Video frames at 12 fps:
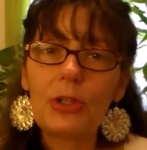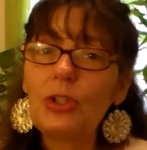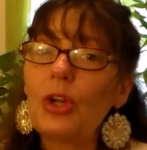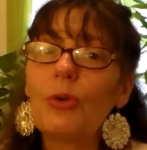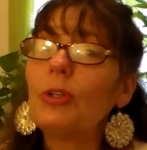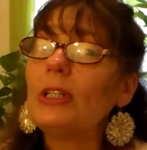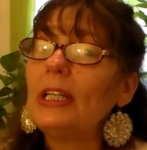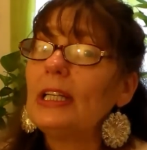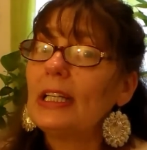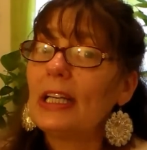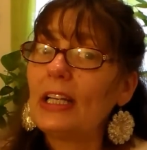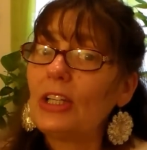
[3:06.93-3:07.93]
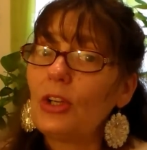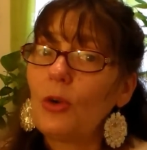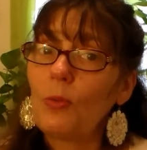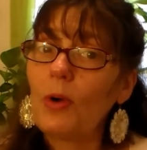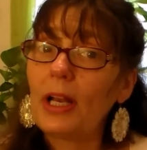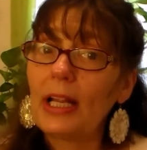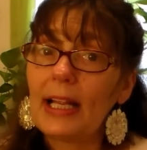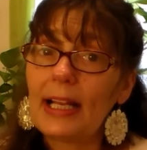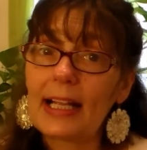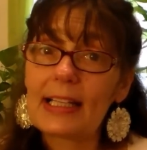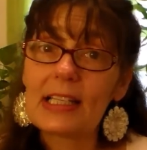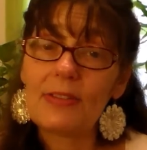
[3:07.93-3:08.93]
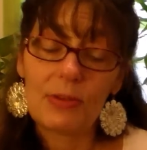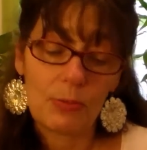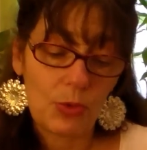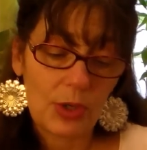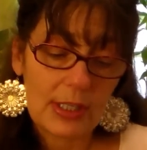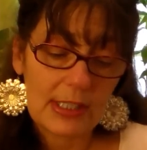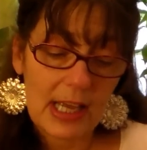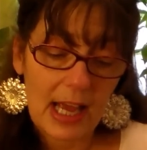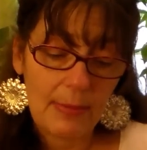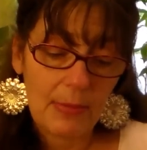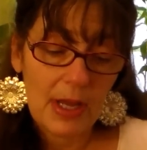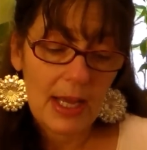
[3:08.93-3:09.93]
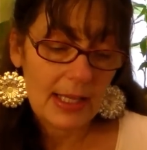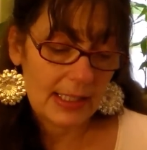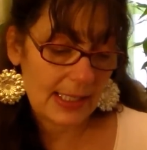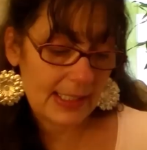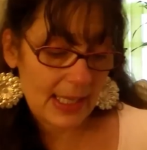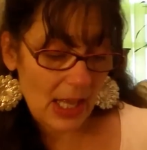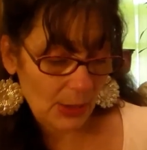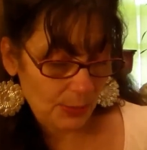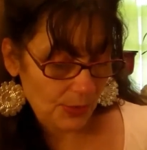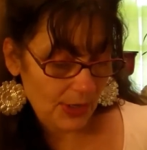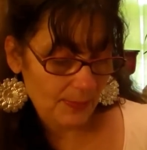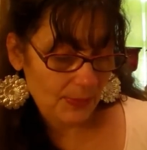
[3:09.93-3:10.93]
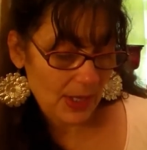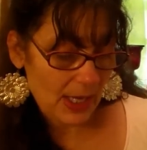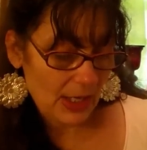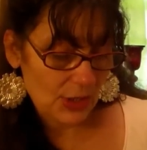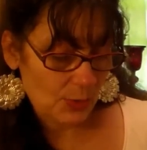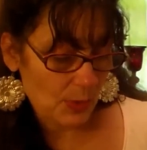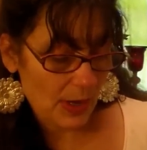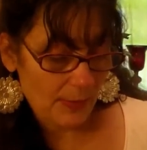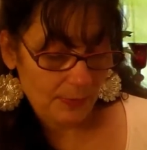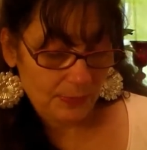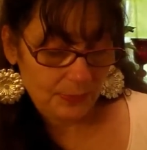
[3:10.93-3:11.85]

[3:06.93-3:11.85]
You don't need it and you don't want it, and that's even more time to celebrate as well.